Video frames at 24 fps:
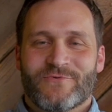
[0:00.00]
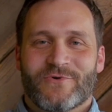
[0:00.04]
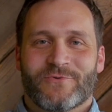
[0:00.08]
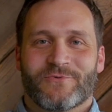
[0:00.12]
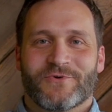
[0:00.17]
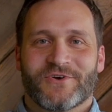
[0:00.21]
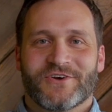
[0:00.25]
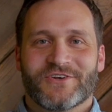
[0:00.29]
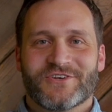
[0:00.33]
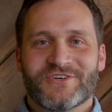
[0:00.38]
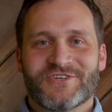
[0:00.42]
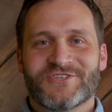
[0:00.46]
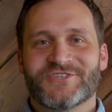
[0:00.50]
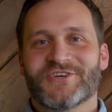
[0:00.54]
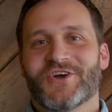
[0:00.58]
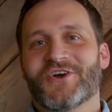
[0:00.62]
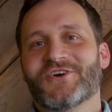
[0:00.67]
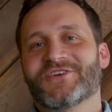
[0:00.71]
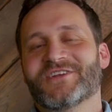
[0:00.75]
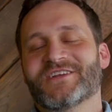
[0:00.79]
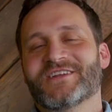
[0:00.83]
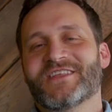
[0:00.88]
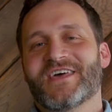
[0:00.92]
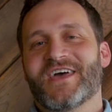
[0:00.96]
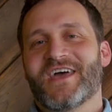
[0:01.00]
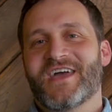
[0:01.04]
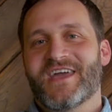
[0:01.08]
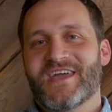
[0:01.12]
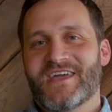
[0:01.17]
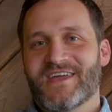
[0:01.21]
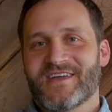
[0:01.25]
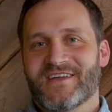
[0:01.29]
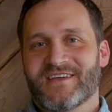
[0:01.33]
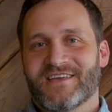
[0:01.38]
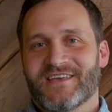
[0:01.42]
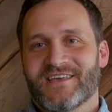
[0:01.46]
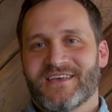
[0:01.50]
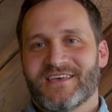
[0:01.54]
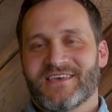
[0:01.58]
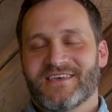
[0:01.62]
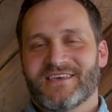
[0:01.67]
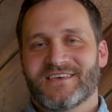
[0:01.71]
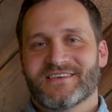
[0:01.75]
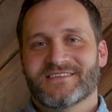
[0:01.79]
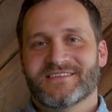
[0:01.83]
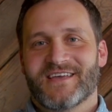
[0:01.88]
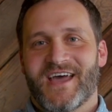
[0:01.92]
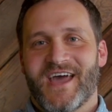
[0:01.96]
What we're going to show you today
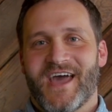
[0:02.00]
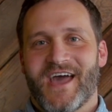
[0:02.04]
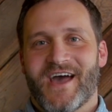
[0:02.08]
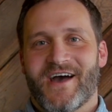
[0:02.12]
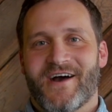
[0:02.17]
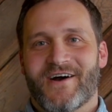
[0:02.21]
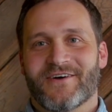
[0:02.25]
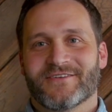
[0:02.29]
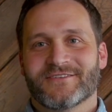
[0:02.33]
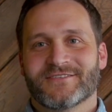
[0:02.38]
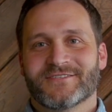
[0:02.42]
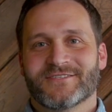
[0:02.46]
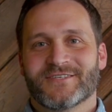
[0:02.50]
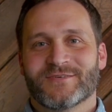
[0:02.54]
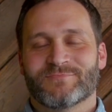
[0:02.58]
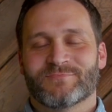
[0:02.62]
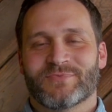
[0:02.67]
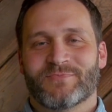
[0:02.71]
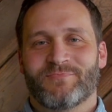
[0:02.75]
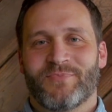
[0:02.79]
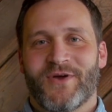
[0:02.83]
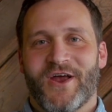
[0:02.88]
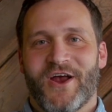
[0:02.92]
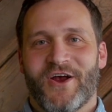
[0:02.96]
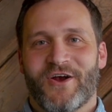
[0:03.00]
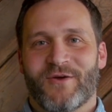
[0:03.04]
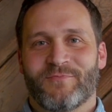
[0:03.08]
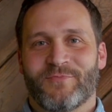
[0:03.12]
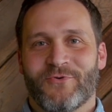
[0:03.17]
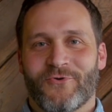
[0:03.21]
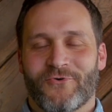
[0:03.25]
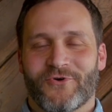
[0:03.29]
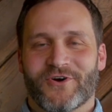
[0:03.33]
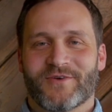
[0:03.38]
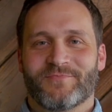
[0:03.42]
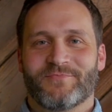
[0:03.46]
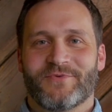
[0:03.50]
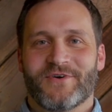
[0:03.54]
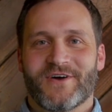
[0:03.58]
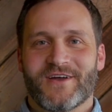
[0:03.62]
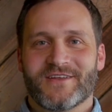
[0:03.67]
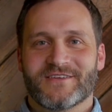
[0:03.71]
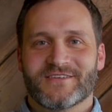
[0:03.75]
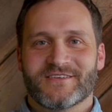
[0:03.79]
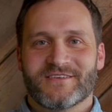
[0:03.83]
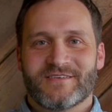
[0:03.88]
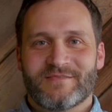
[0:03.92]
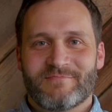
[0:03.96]
is how to prepare a pork
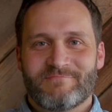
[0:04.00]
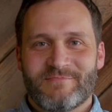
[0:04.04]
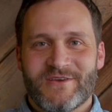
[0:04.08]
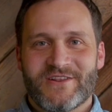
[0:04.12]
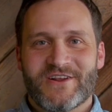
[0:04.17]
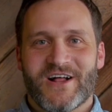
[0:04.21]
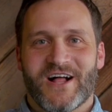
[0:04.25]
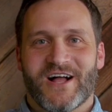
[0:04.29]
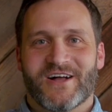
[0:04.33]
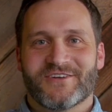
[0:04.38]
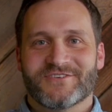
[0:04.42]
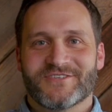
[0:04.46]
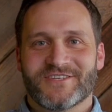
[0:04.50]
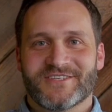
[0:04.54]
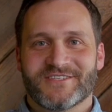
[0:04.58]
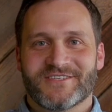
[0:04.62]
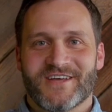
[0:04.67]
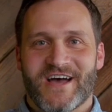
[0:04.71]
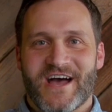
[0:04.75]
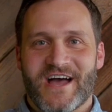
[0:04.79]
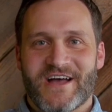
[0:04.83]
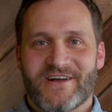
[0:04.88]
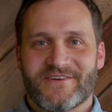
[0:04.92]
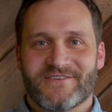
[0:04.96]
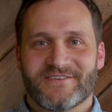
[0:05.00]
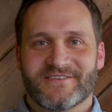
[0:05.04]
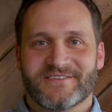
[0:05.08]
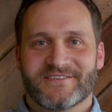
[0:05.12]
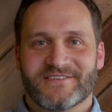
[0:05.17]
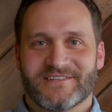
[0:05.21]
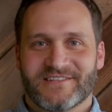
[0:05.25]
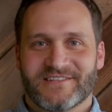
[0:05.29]
butt Meatology style.